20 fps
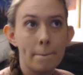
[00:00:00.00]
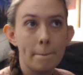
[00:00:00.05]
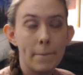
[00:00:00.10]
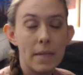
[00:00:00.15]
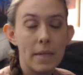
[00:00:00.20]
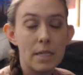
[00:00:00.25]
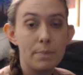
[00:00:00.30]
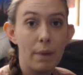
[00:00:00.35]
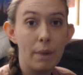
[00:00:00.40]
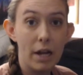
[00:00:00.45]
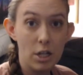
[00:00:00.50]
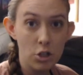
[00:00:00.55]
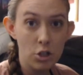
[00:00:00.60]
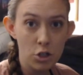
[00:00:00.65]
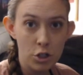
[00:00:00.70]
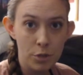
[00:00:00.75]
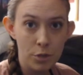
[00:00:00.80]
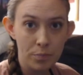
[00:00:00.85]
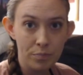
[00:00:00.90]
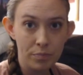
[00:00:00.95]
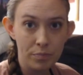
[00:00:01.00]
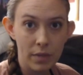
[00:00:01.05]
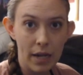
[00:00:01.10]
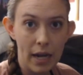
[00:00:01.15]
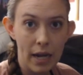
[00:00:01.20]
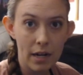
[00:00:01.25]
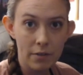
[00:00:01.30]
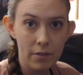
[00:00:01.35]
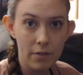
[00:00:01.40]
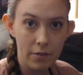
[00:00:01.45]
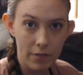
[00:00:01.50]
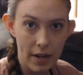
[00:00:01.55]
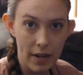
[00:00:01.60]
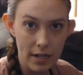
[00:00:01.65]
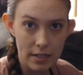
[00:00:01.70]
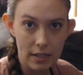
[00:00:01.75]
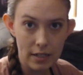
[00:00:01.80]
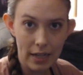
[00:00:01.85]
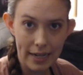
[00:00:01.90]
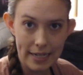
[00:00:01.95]
sponge kind of
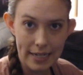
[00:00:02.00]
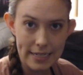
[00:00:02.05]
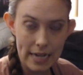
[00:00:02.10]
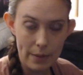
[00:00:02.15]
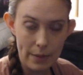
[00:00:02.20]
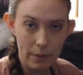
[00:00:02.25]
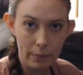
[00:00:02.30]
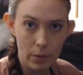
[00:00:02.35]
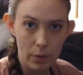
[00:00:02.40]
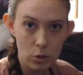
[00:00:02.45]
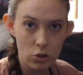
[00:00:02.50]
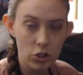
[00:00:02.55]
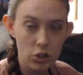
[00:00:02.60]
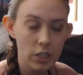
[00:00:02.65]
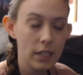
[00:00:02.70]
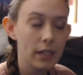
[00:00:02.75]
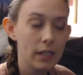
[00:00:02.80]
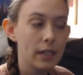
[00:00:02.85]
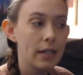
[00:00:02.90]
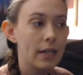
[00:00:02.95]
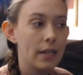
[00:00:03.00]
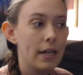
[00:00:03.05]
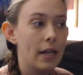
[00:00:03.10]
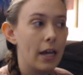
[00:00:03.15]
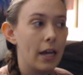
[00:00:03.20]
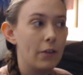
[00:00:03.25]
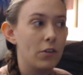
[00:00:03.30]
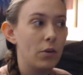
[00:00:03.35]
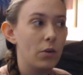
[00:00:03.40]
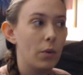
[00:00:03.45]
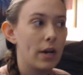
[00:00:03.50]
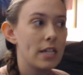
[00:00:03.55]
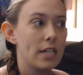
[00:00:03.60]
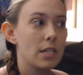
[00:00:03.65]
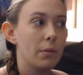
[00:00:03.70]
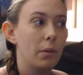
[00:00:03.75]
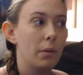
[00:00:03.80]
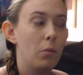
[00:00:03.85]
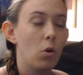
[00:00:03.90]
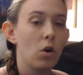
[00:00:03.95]
effect, like a dabbing motion. If you want it
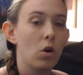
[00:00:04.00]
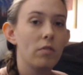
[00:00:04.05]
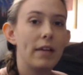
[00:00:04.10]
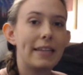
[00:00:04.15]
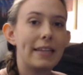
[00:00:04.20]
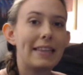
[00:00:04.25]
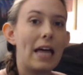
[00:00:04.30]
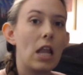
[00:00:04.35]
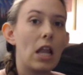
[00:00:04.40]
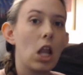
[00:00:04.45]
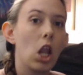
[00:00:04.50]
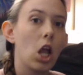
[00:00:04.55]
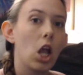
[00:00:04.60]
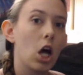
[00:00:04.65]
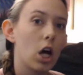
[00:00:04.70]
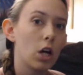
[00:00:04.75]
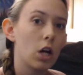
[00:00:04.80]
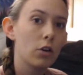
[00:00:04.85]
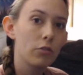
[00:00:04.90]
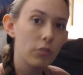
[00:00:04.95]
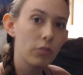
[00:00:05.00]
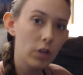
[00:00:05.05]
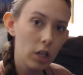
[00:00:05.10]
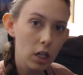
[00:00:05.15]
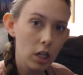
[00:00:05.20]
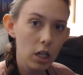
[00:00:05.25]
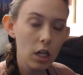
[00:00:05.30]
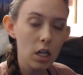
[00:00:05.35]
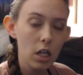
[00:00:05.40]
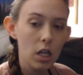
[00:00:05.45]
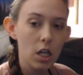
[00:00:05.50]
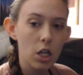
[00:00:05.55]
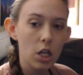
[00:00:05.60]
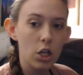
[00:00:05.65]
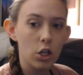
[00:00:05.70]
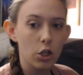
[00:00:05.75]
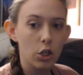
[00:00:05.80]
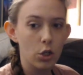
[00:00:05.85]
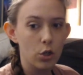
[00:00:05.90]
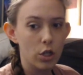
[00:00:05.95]
to be more of like that long fur,
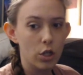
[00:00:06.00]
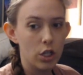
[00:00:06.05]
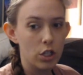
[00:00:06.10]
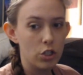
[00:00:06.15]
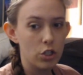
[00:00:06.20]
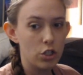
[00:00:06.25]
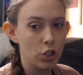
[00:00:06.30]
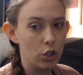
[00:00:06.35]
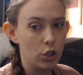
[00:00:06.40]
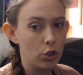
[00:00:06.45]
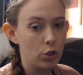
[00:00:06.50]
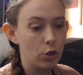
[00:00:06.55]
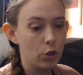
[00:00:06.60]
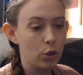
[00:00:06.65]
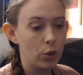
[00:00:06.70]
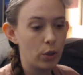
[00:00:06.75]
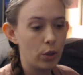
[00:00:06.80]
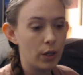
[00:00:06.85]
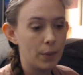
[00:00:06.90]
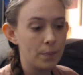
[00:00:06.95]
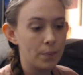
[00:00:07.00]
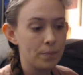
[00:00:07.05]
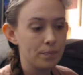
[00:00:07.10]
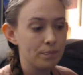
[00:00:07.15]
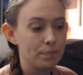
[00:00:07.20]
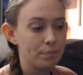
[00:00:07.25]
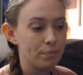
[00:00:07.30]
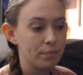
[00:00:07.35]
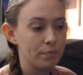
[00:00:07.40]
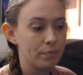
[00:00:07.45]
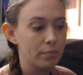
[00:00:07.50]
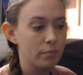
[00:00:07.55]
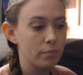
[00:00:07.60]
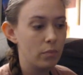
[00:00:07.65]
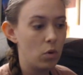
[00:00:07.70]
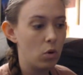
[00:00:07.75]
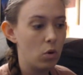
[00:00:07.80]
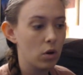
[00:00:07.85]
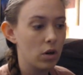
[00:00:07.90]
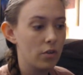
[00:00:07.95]
you could do
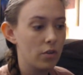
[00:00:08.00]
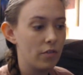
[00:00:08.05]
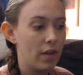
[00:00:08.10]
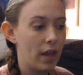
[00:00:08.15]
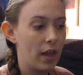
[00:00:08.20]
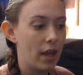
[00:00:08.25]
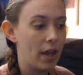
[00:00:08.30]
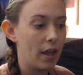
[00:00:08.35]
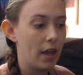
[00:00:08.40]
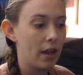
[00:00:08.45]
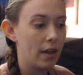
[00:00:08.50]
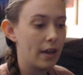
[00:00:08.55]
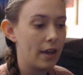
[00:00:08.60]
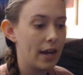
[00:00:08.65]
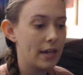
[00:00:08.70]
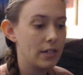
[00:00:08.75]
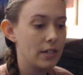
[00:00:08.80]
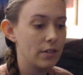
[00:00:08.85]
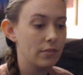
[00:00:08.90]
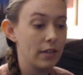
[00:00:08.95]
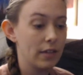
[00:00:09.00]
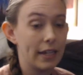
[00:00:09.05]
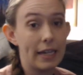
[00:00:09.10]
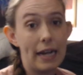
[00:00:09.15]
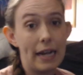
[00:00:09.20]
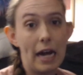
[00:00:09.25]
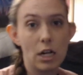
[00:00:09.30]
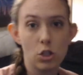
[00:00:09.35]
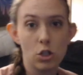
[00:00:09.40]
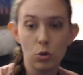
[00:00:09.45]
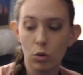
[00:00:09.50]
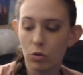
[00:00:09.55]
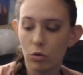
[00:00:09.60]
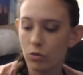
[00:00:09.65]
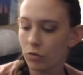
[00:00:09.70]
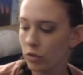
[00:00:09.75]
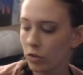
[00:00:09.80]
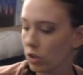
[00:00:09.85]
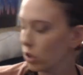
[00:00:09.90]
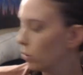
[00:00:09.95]
more of a kind of like an actual
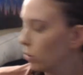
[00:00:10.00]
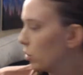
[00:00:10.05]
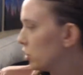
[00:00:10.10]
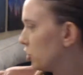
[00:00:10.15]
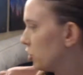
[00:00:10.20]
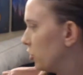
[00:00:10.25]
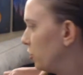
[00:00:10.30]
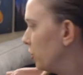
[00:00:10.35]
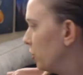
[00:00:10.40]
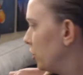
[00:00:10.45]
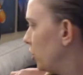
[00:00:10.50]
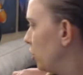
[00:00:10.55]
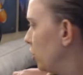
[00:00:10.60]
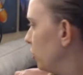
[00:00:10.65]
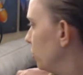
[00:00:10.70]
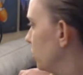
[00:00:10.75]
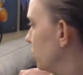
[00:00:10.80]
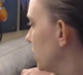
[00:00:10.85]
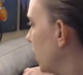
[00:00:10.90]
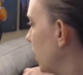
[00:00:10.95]
fur, which you would use